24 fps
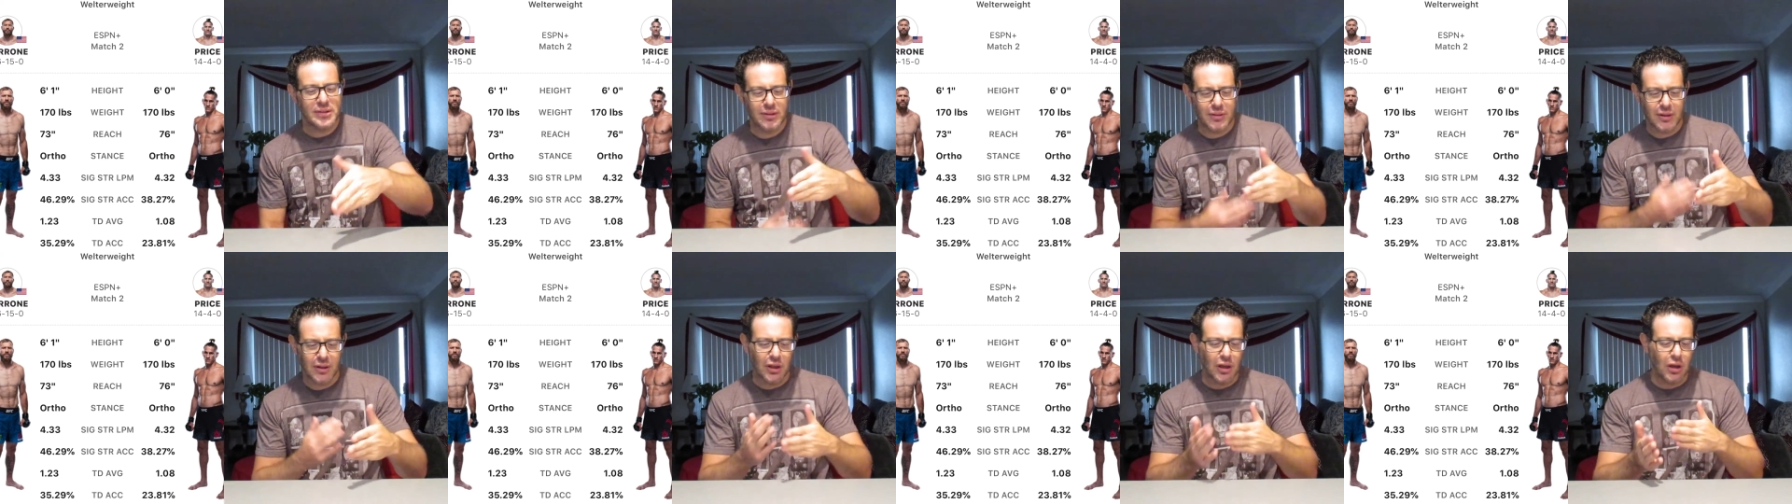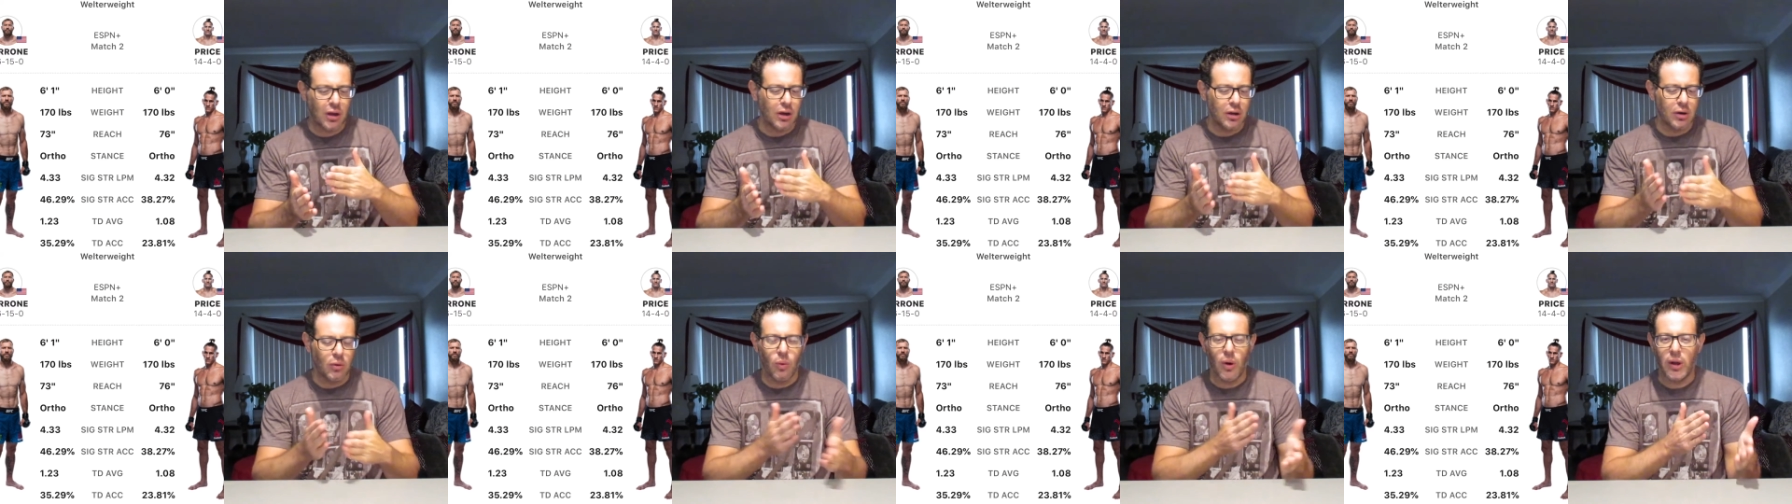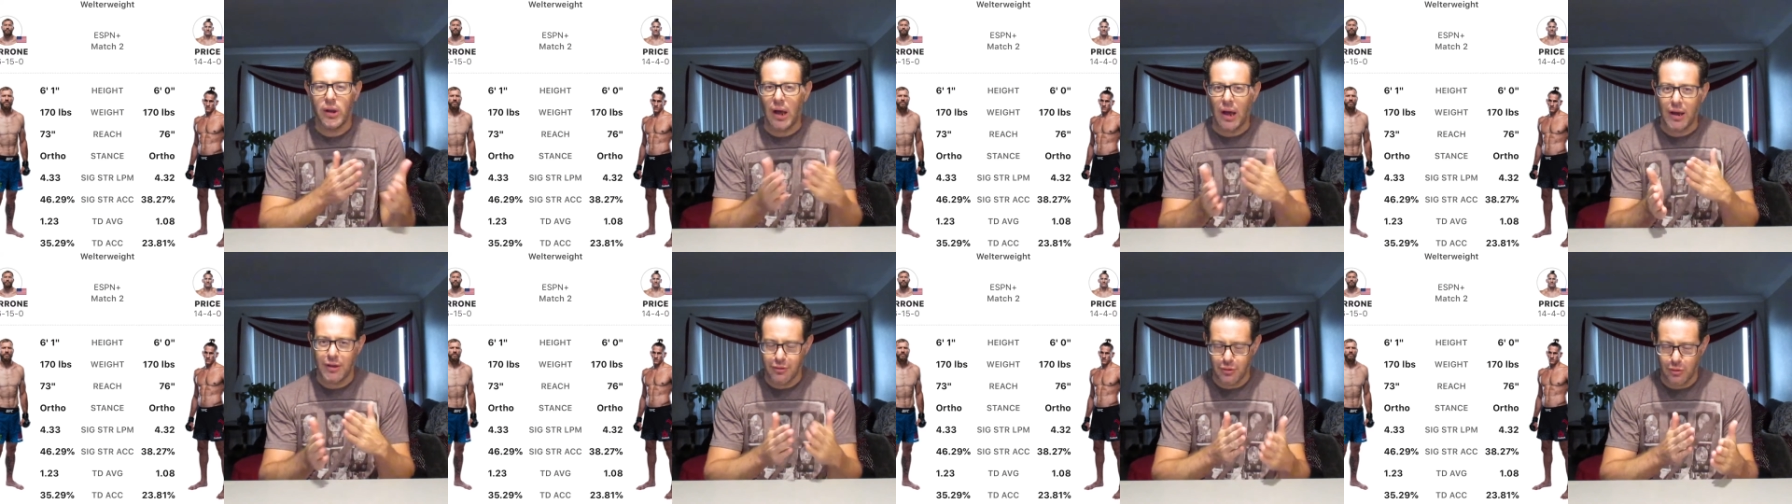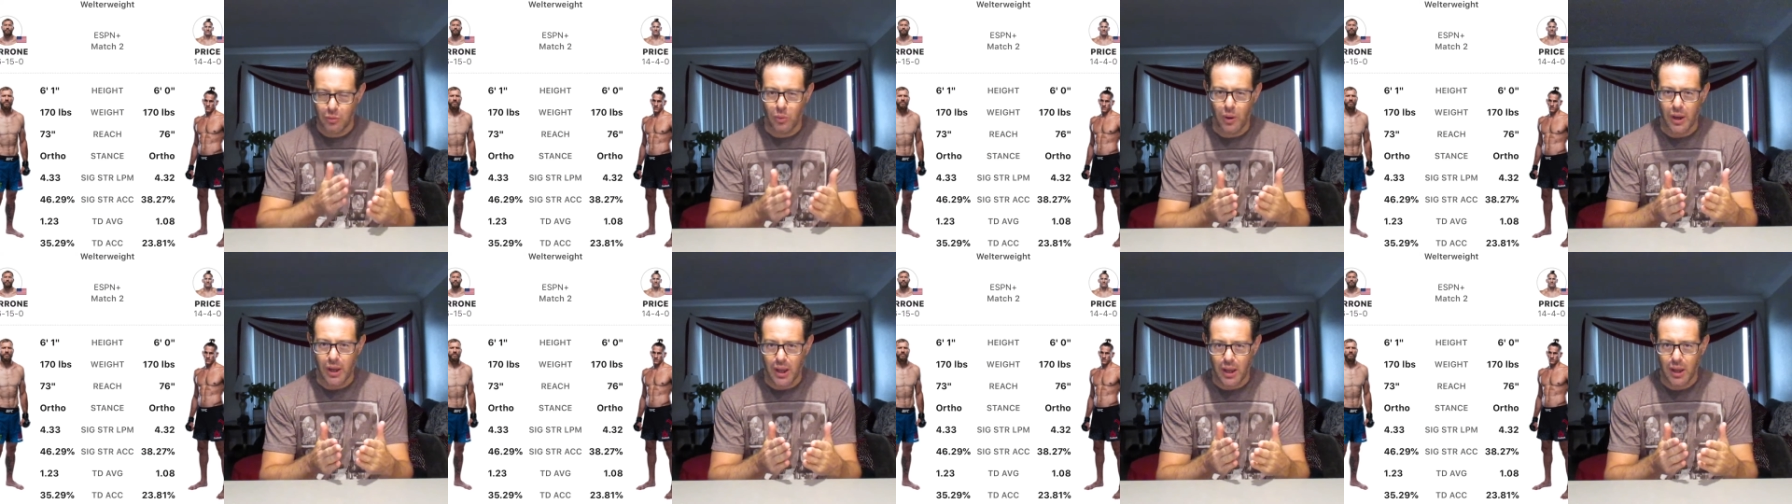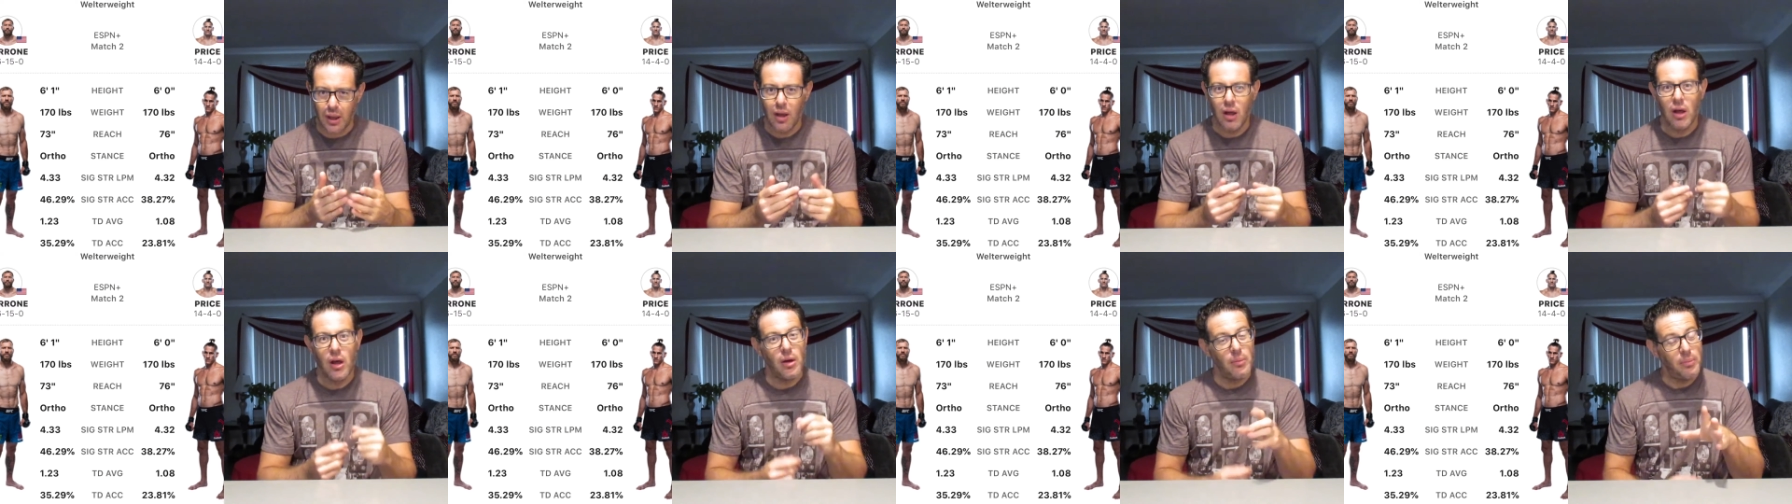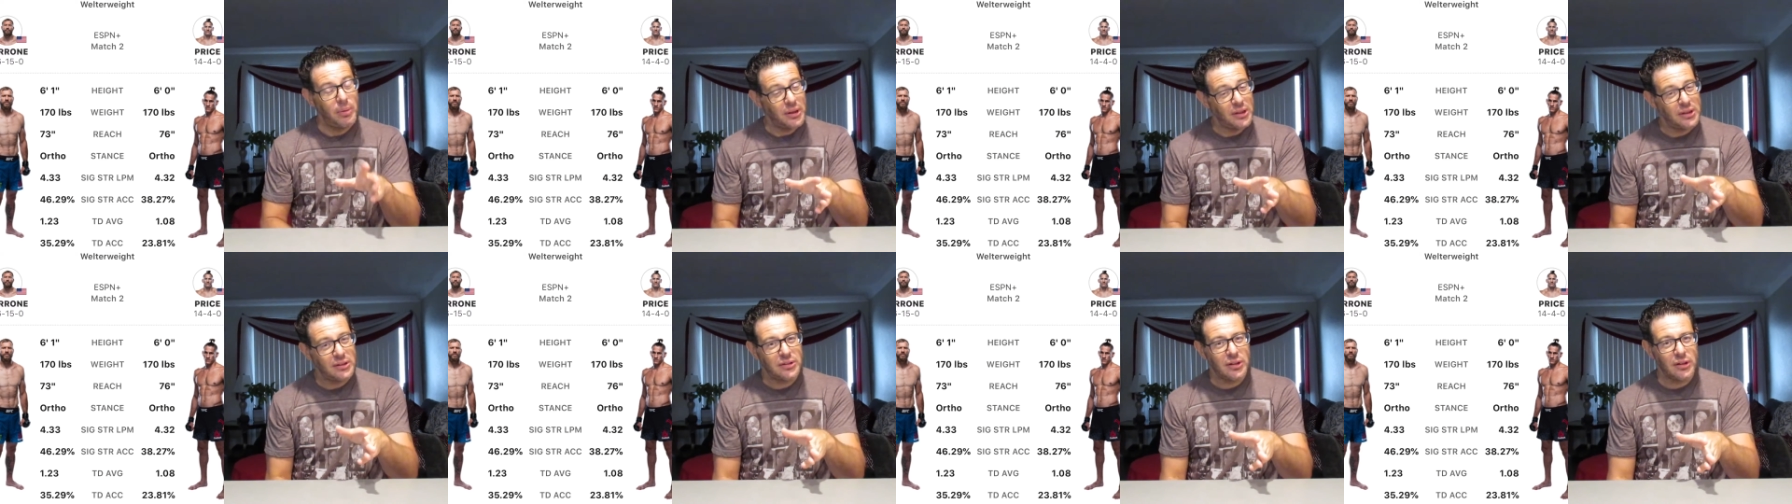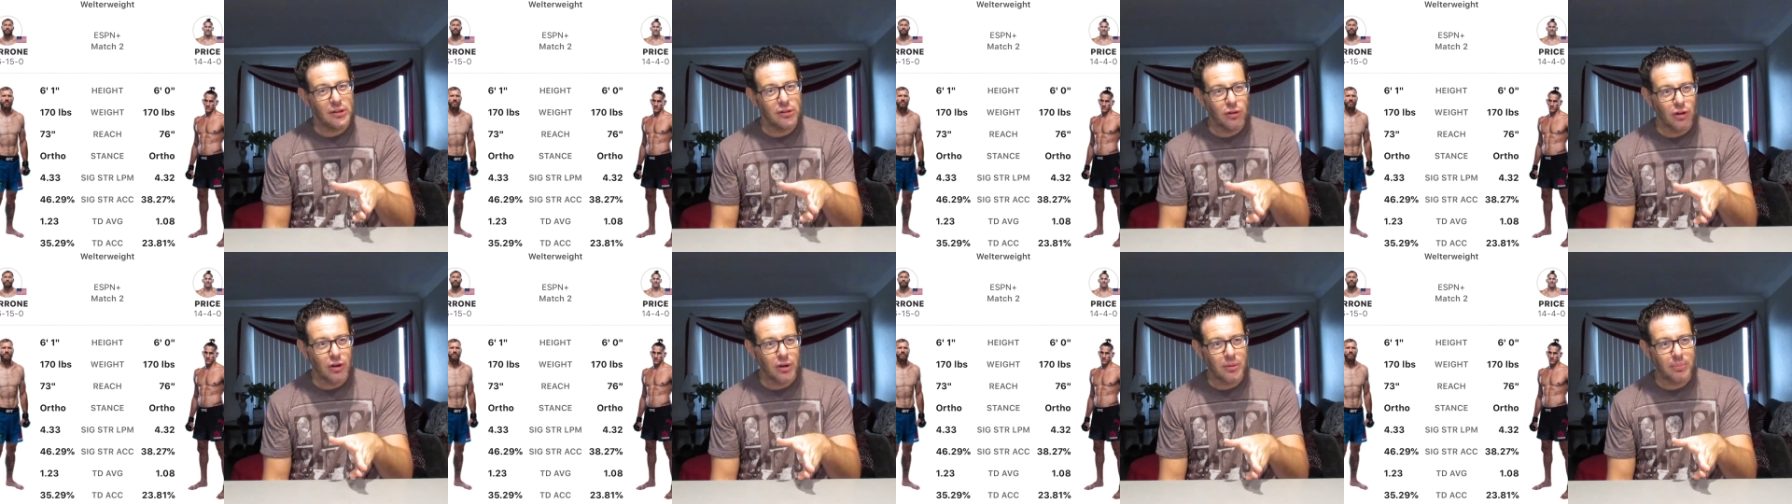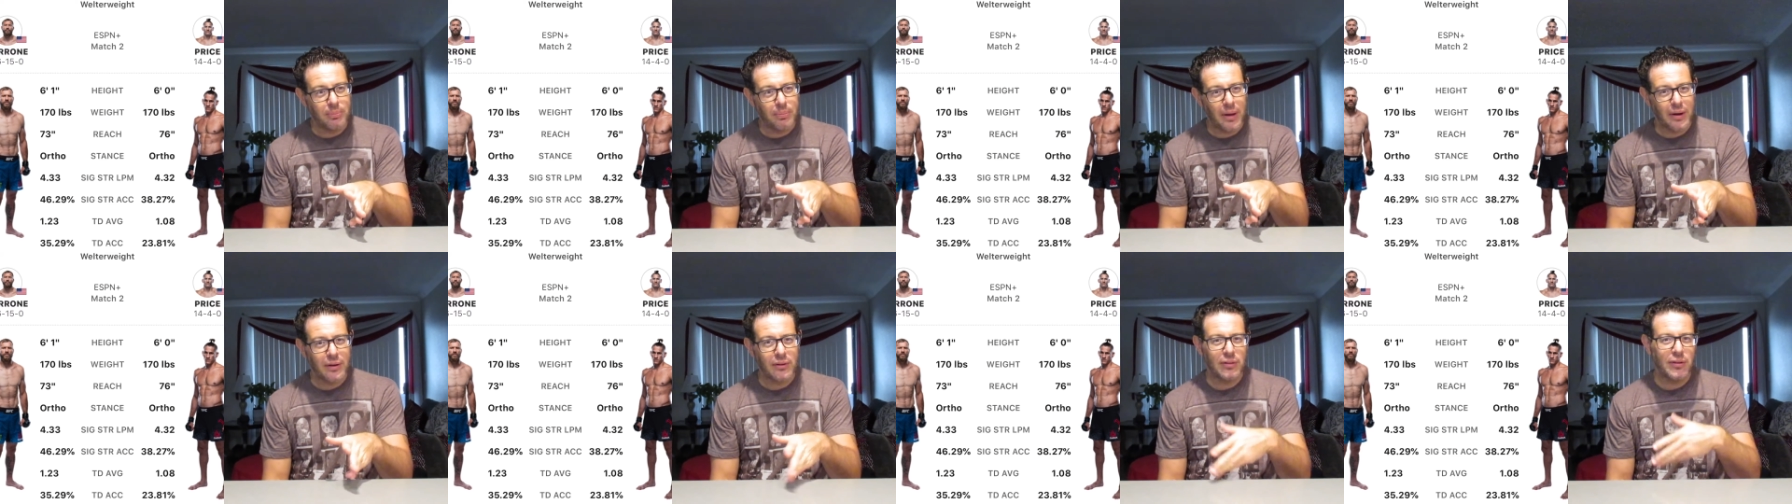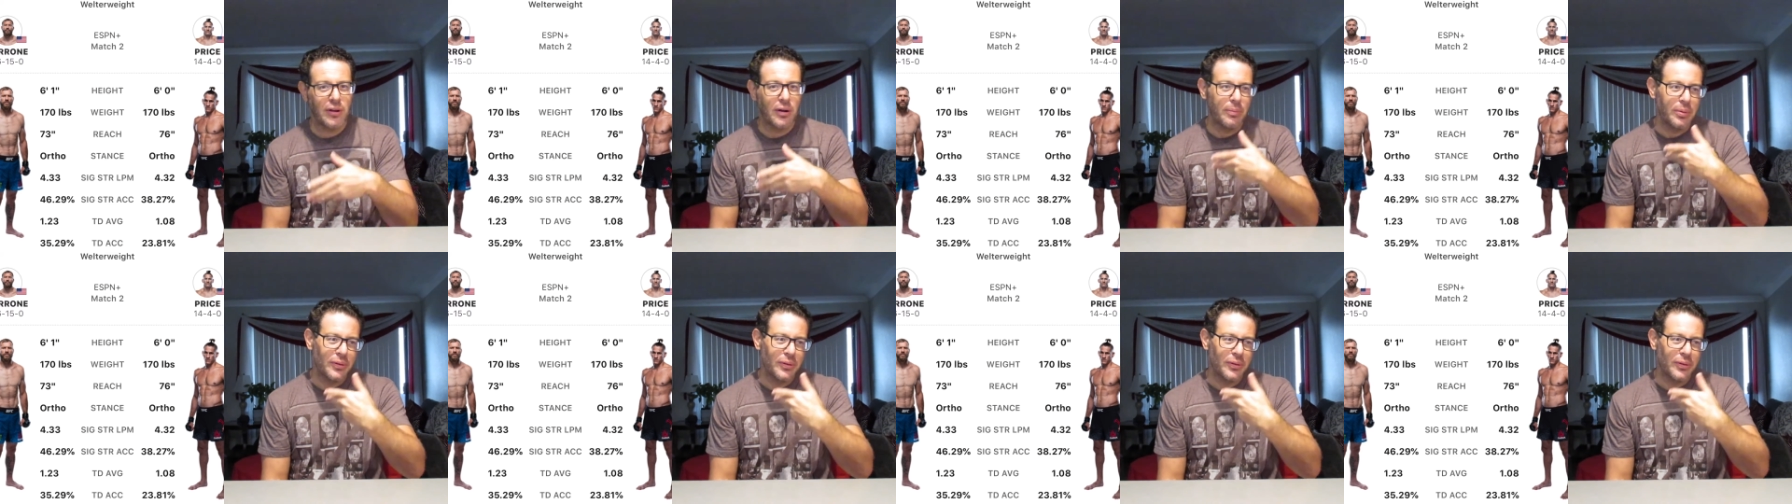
I think it could have went either way, but he did look better there.